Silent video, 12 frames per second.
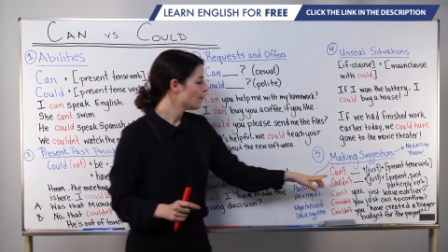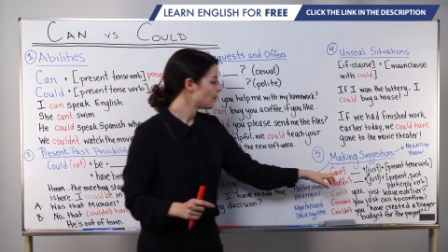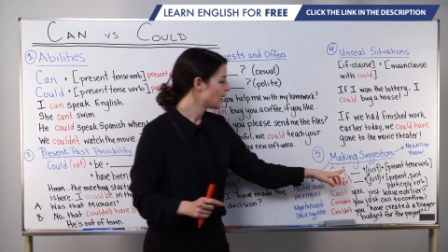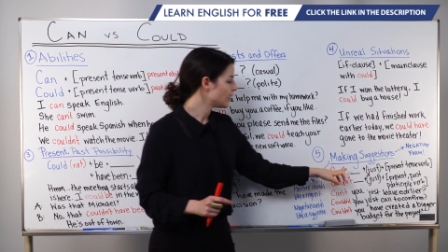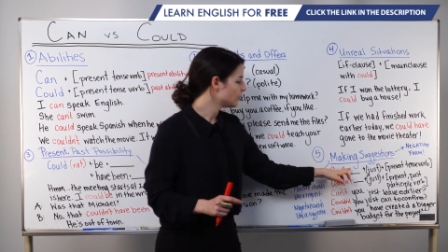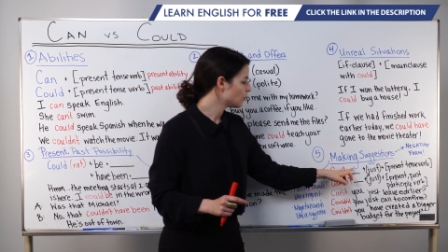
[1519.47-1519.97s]

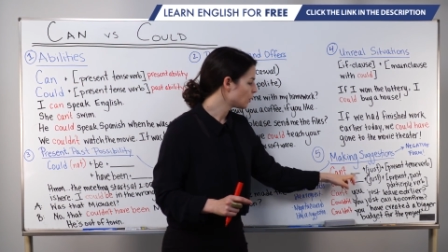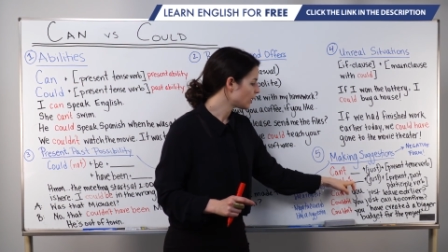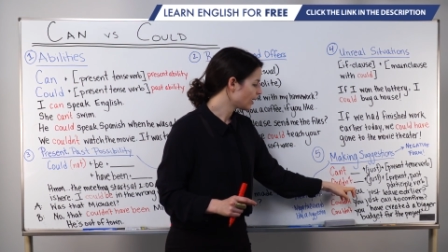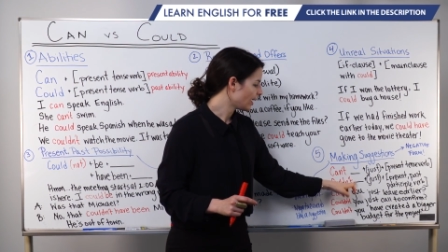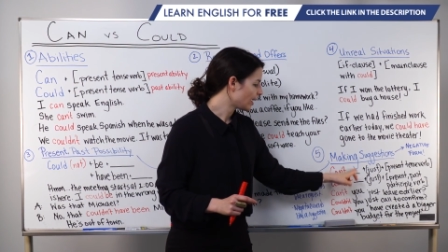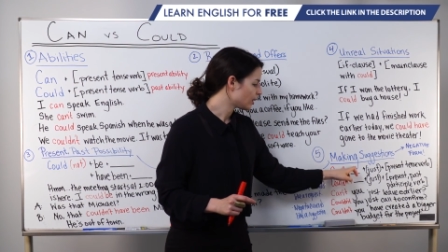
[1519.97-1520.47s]
but we
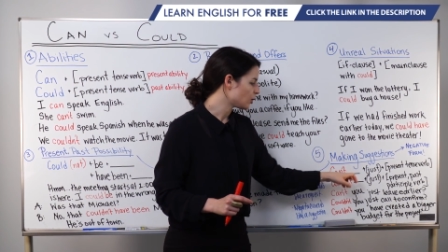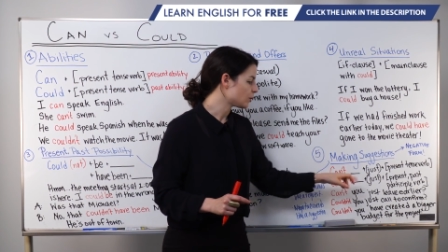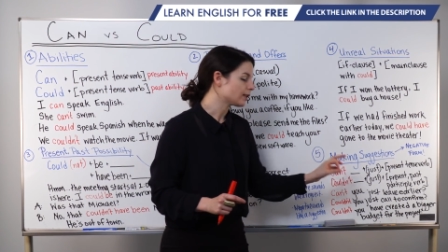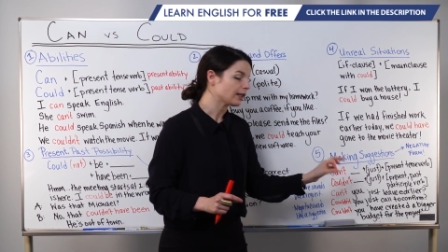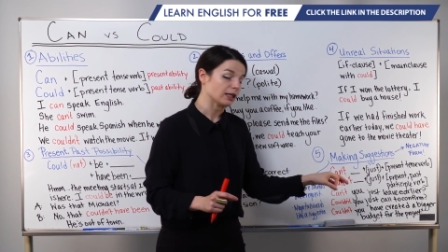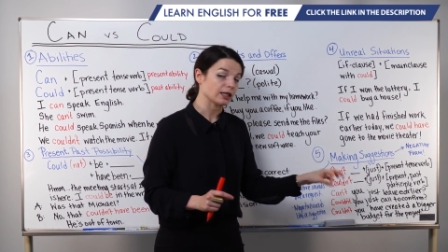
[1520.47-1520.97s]
can
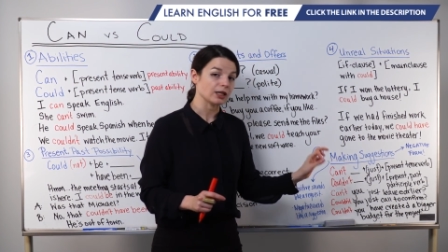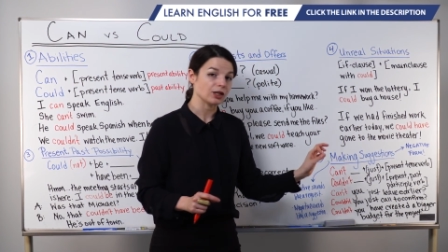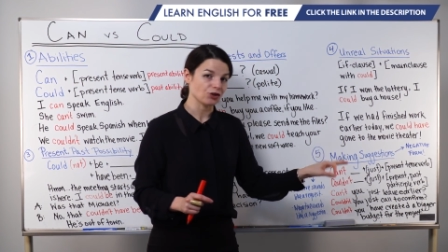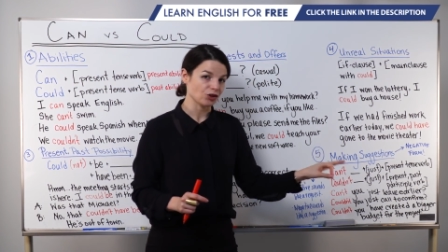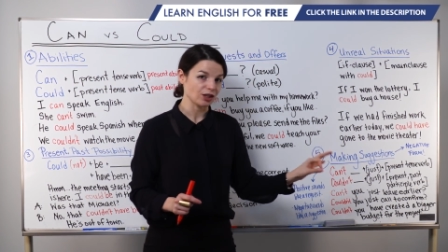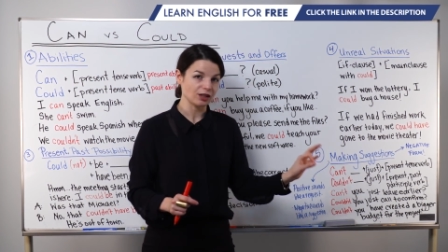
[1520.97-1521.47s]
use he,
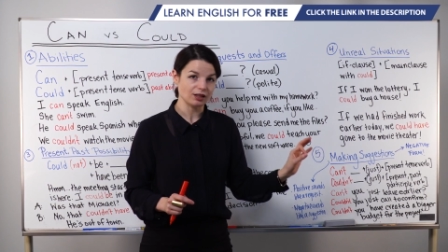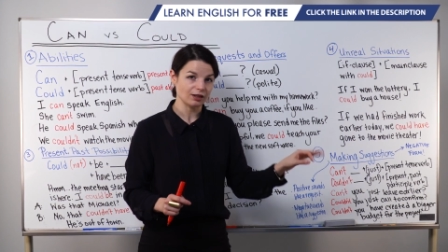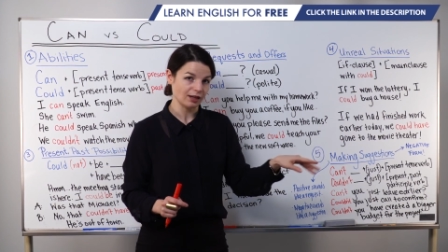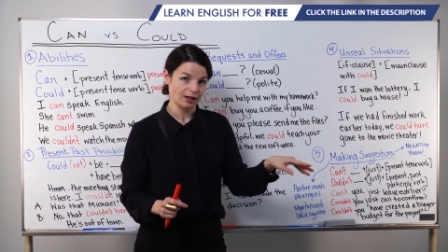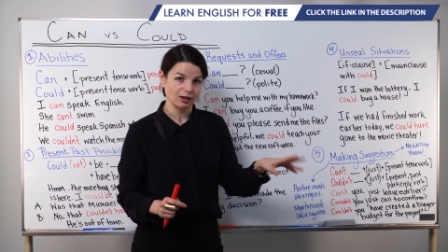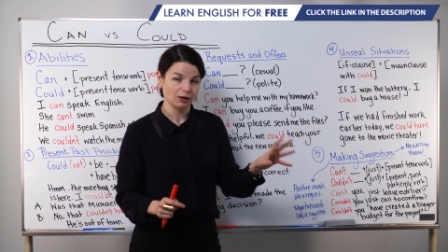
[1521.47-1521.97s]
she,
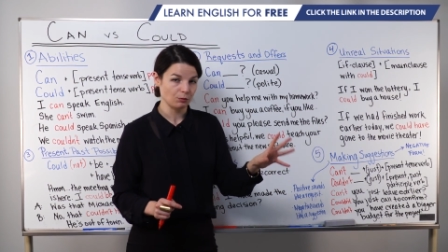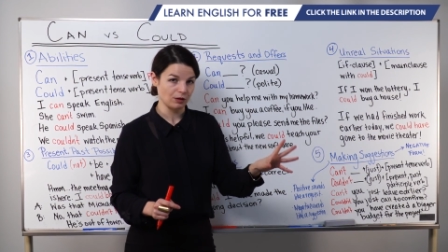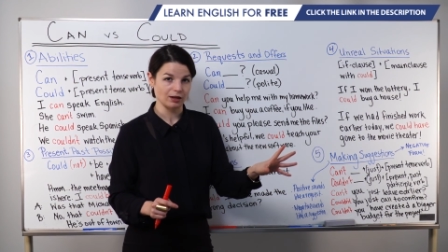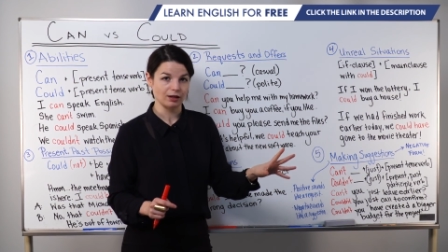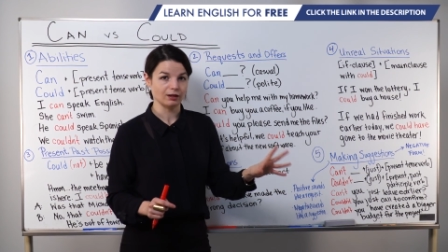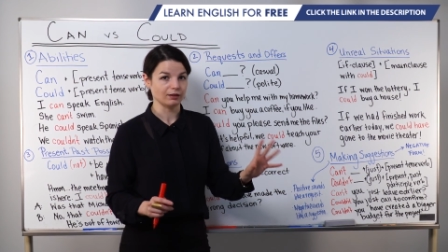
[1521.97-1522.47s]
they,
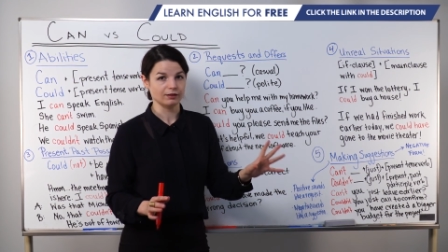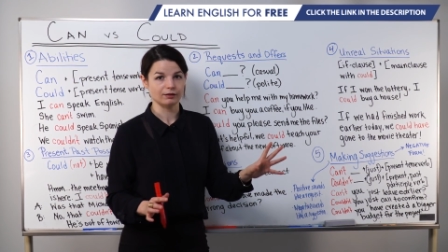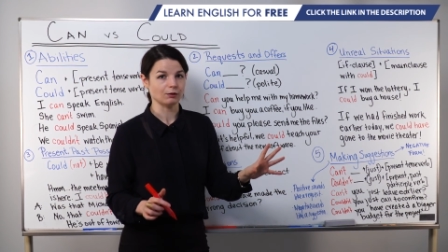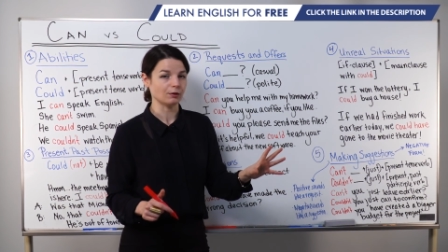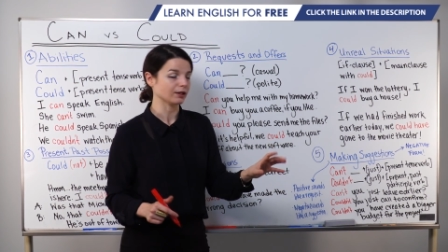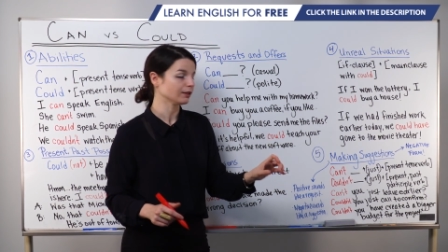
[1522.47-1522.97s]
we, and
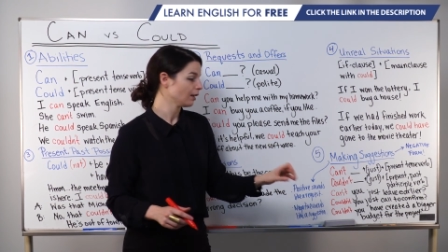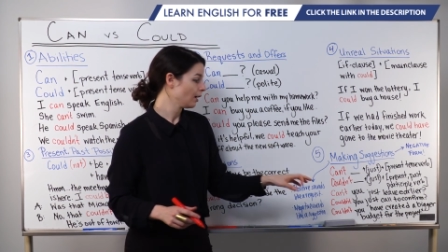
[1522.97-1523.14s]
so on.